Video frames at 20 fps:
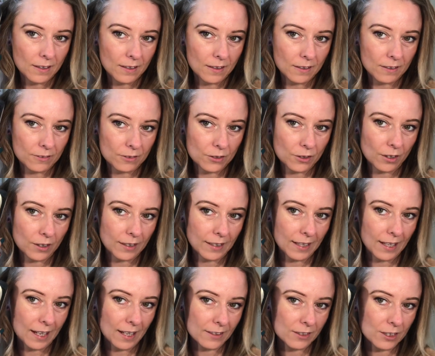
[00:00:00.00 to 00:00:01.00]
I'm just going to
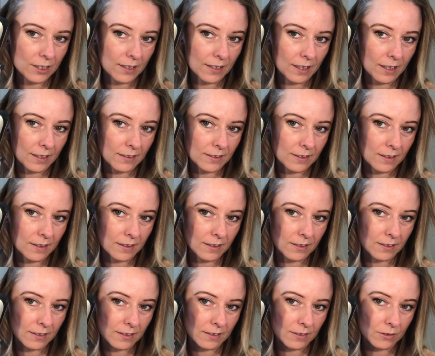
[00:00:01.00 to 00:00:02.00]
catch it there so that it
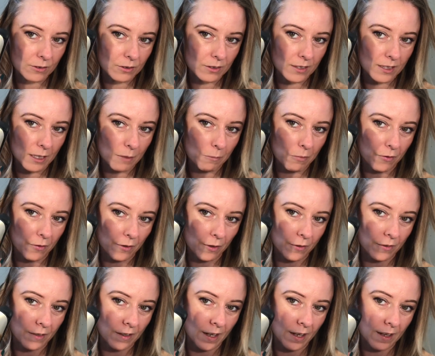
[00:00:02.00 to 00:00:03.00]
doesn't all slip through
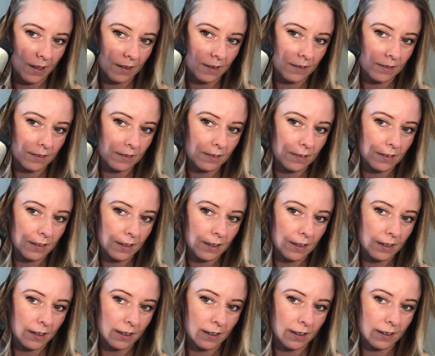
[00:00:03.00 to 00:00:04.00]
the net.
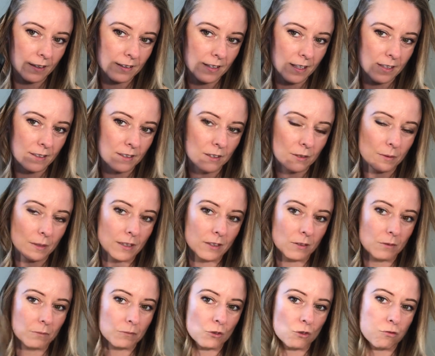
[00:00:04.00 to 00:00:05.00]
And I tend to end
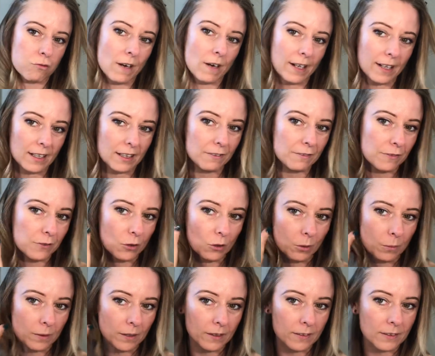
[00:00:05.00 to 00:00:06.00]
up dragging it
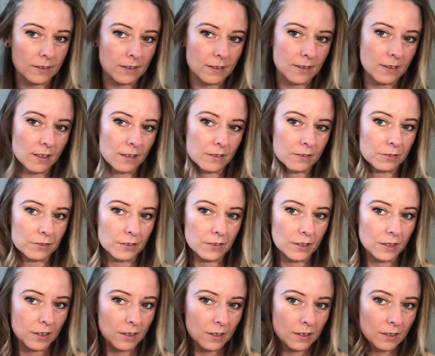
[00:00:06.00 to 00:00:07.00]
forward instead of
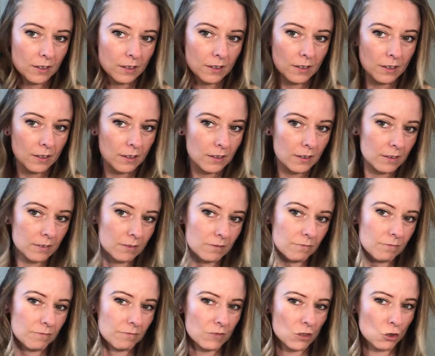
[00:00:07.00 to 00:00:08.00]

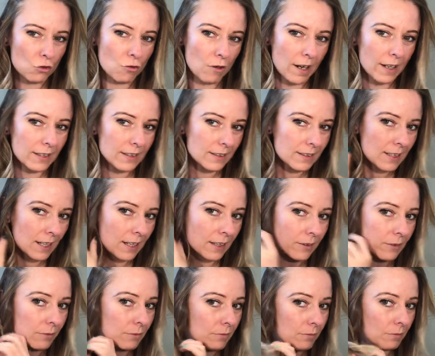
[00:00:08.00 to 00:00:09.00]
straight
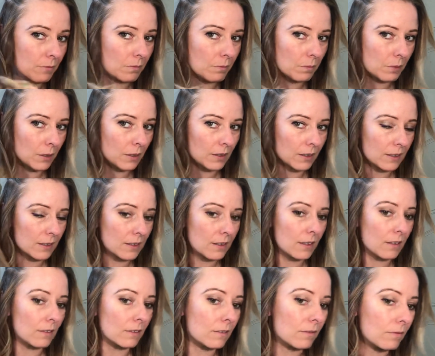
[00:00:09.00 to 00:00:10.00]
down, but it
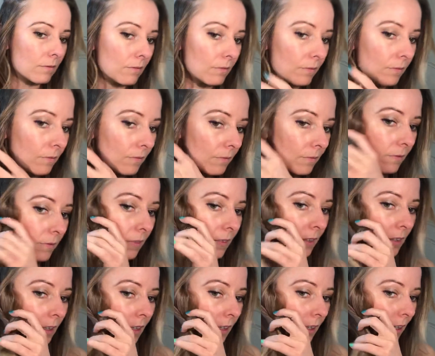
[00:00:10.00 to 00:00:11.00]
still
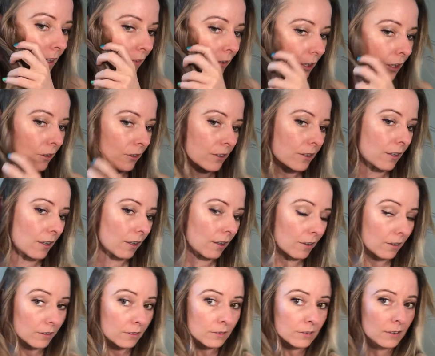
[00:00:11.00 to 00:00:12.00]
give a nice
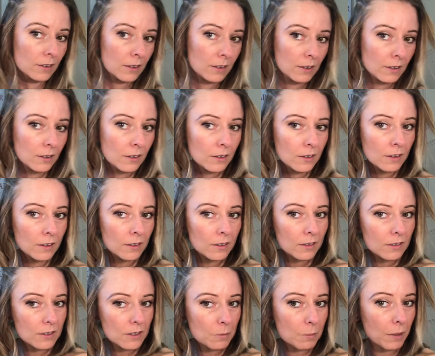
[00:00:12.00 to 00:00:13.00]
curl,
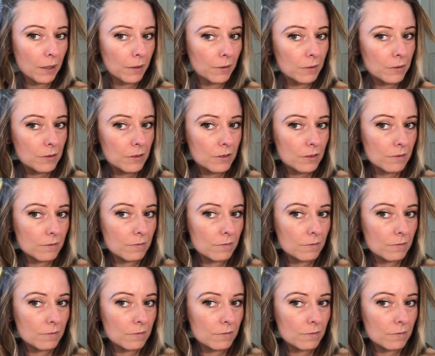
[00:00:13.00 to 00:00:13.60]
I suppose.